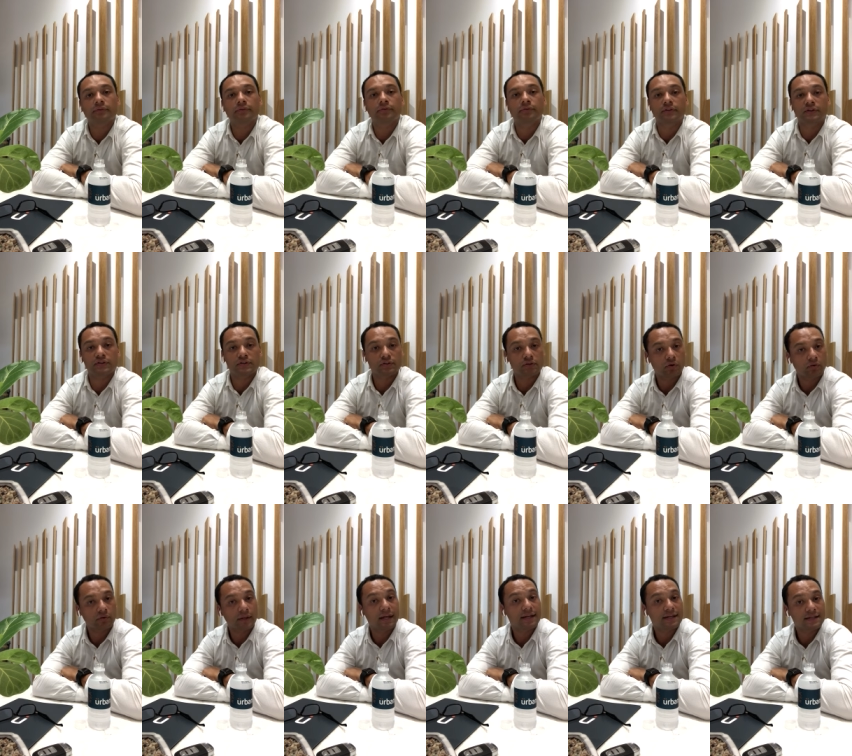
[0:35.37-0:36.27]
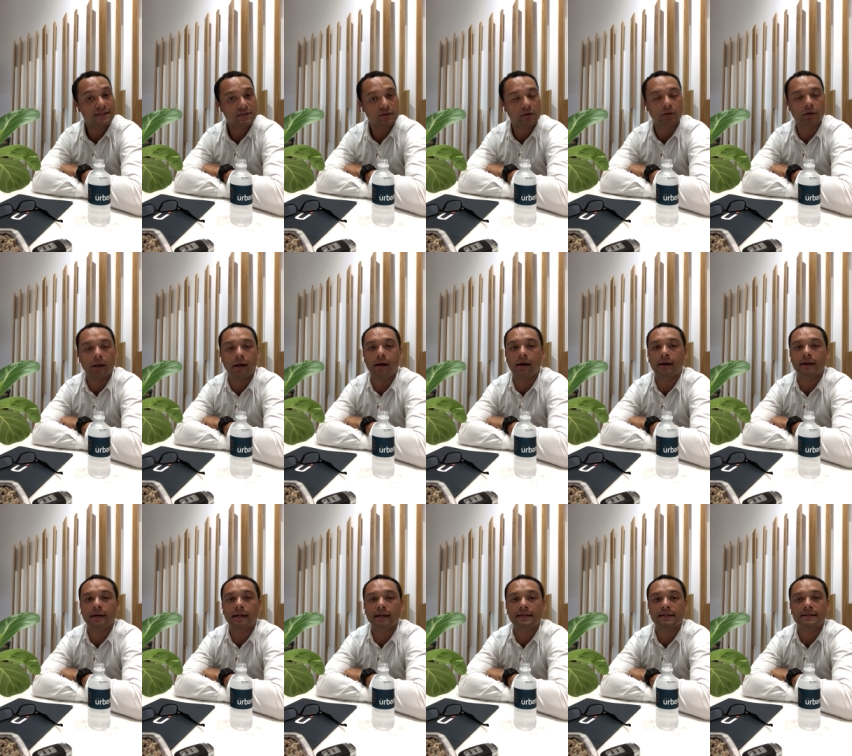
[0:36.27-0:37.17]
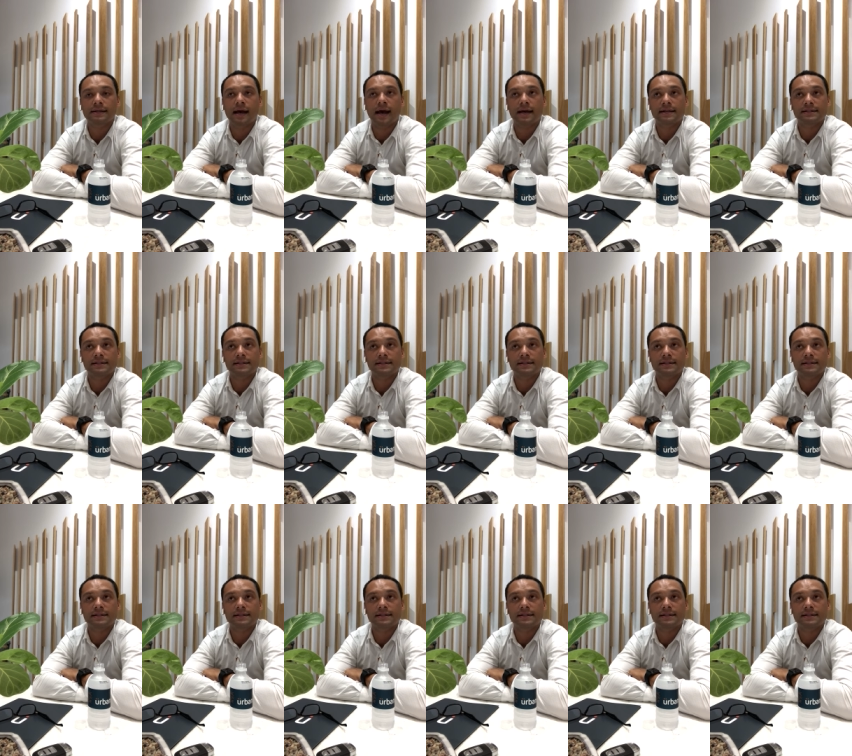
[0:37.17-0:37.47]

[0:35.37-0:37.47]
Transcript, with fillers: for the stock that is online it